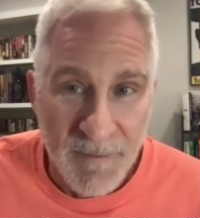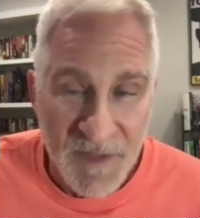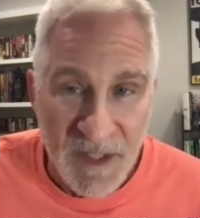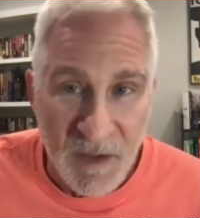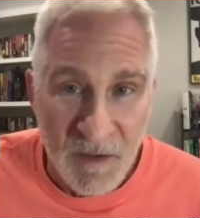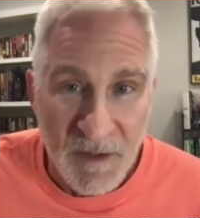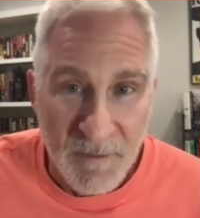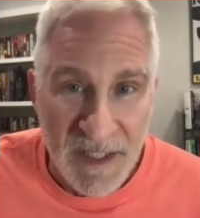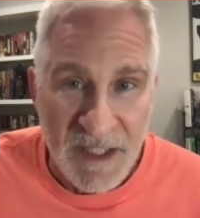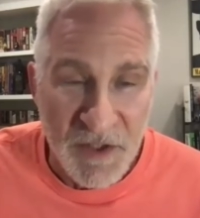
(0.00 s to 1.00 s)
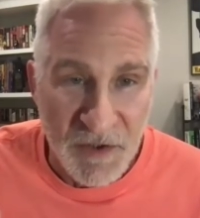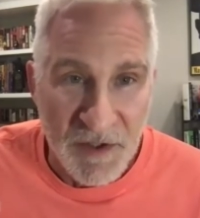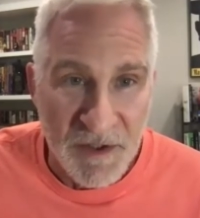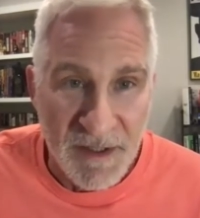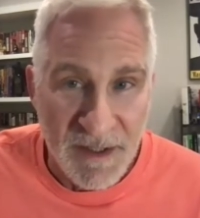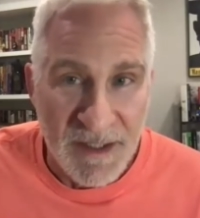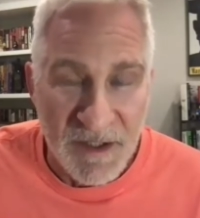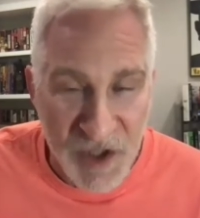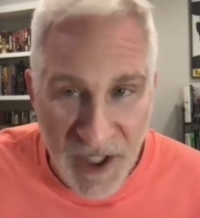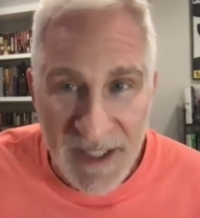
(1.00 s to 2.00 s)
you know, making sure on
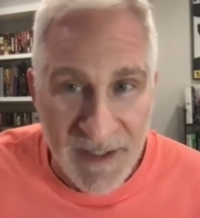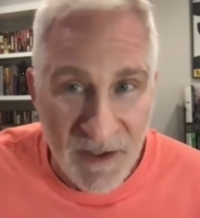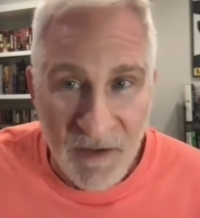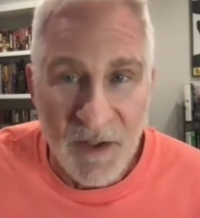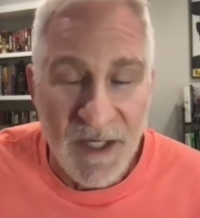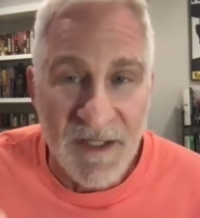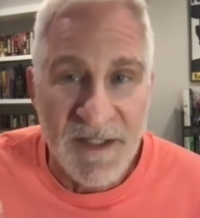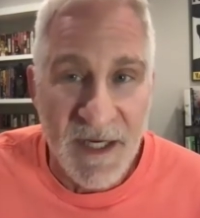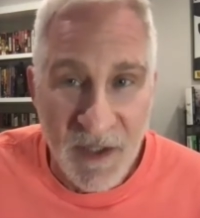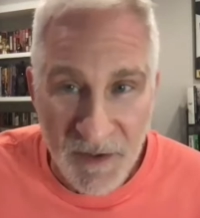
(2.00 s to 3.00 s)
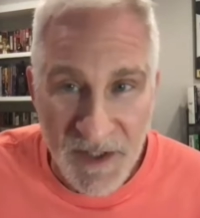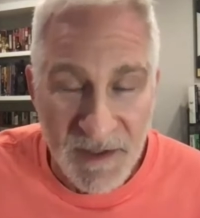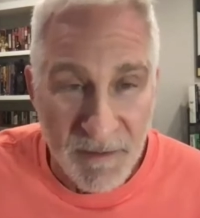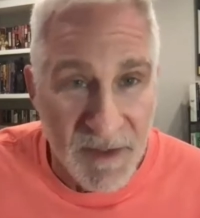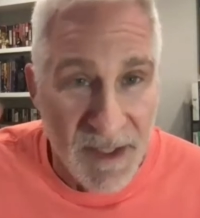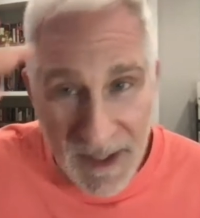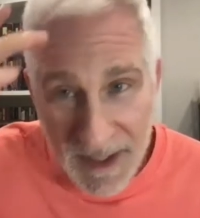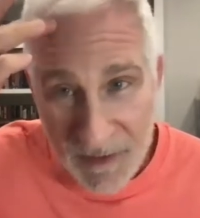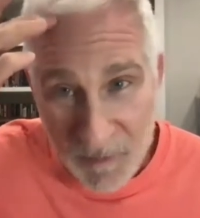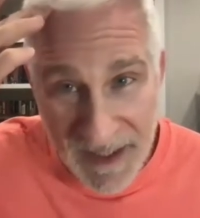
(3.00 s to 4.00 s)
China or on terrorism,
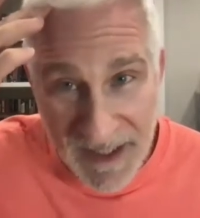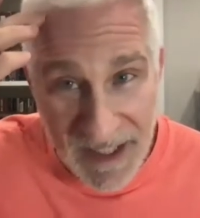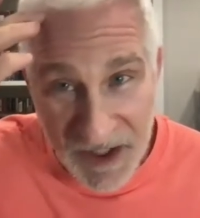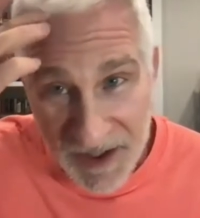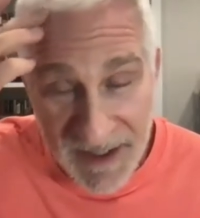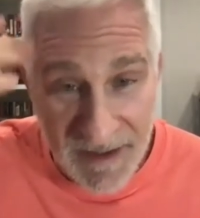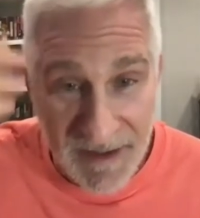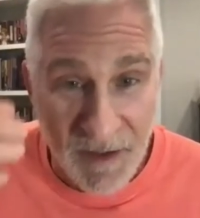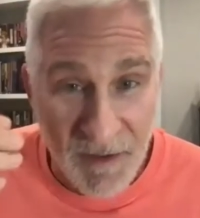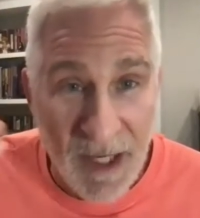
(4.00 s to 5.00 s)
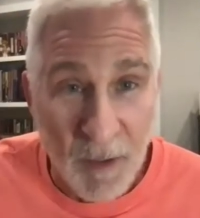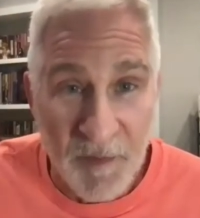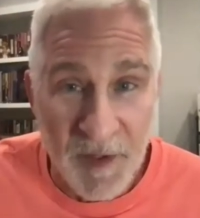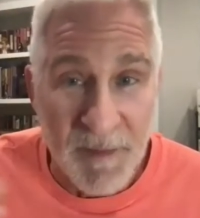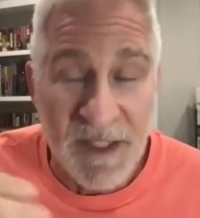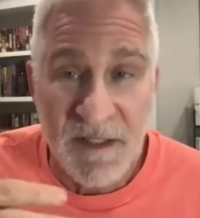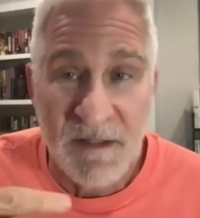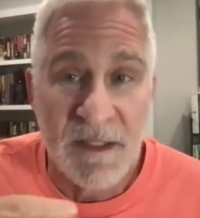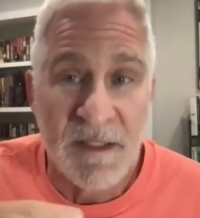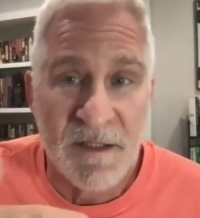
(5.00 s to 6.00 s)
and we can actually, you know, help them because it,
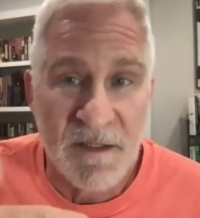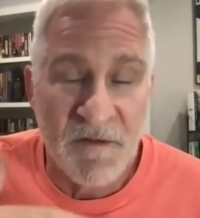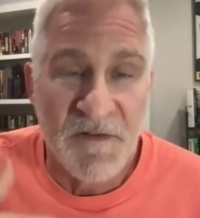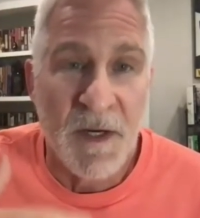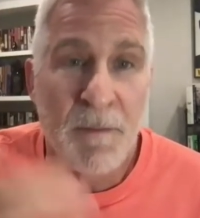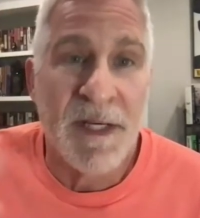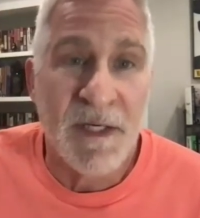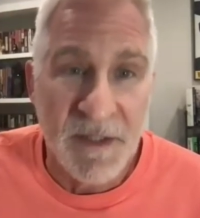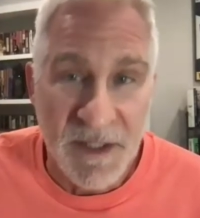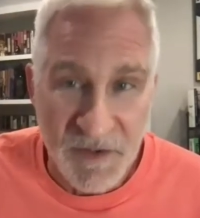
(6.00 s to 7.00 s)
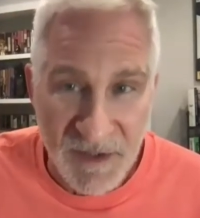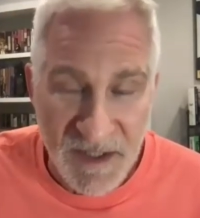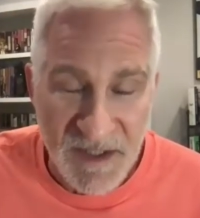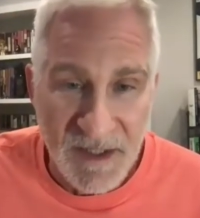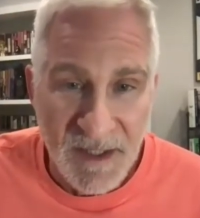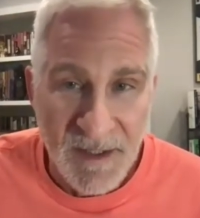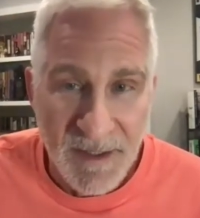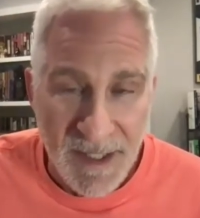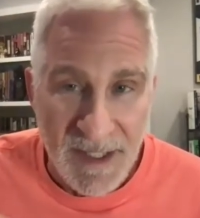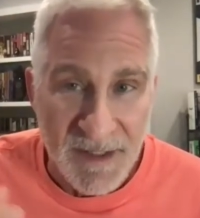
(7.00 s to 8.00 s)
it serves our bigger interests
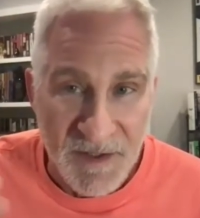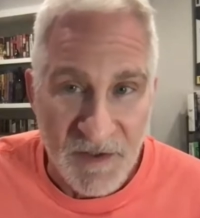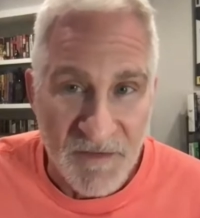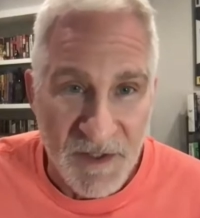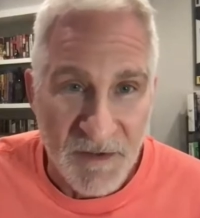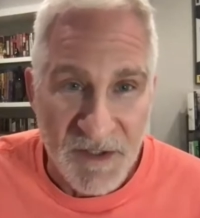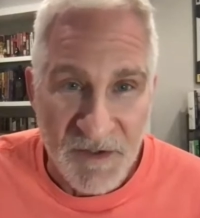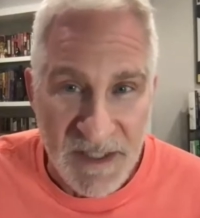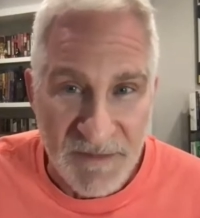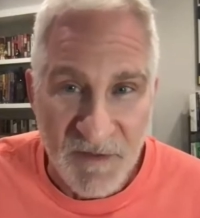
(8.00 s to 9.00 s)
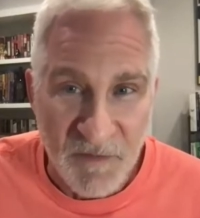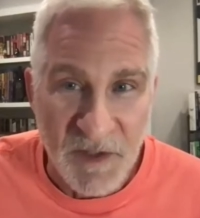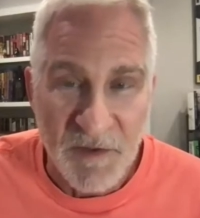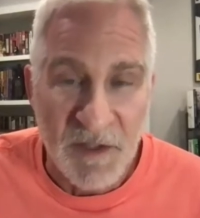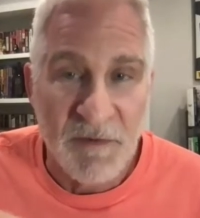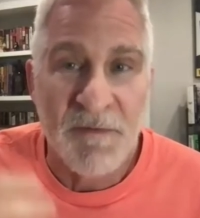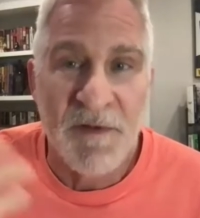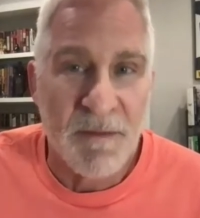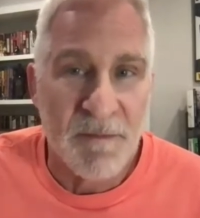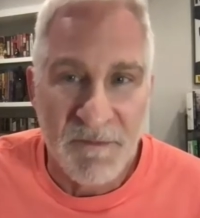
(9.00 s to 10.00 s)
and it serves their interests, even if we don't agree with
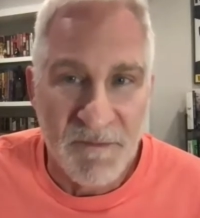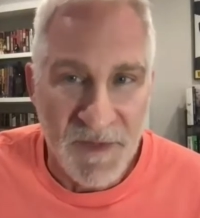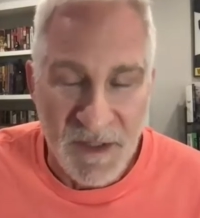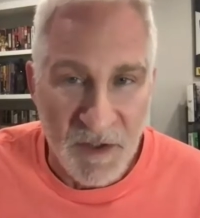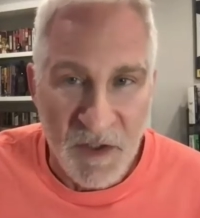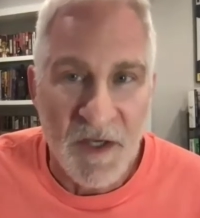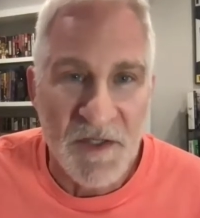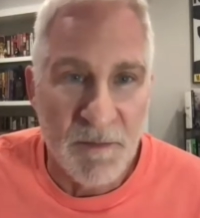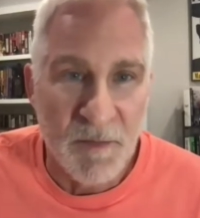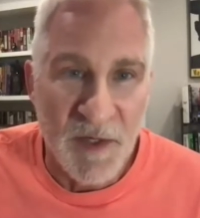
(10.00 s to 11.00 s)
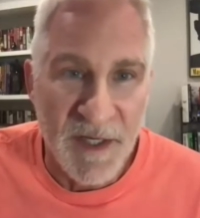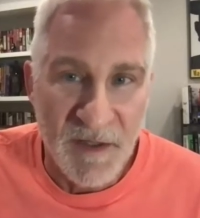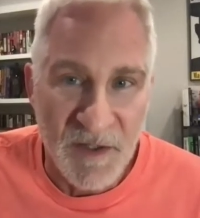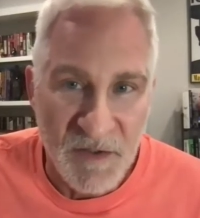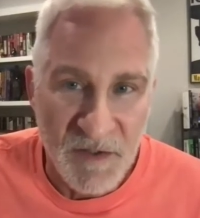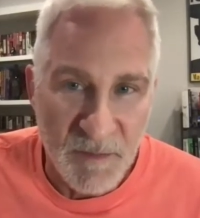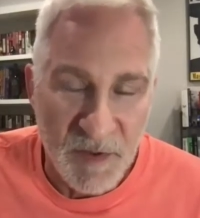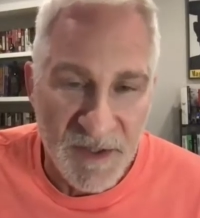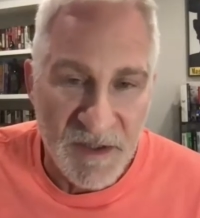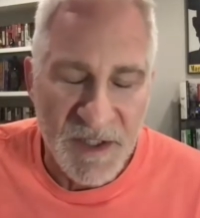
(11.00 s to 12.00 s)
them you know across the board on all sorts of
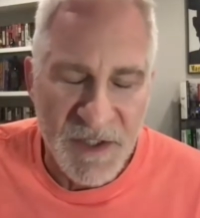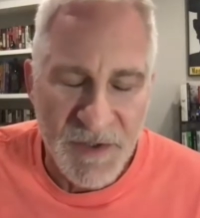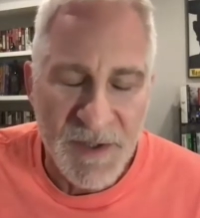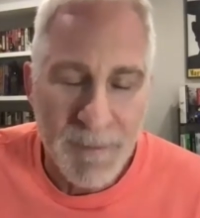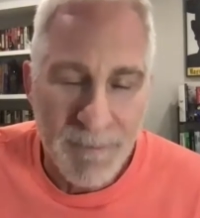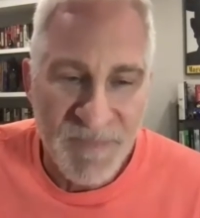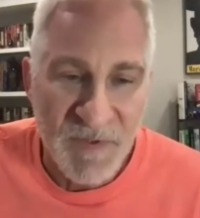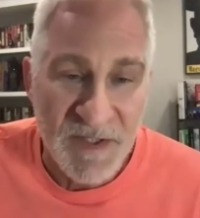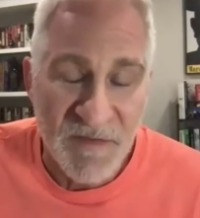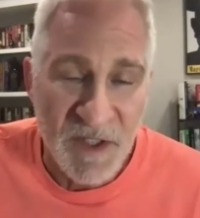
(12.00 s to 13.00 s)
political issues so that's a very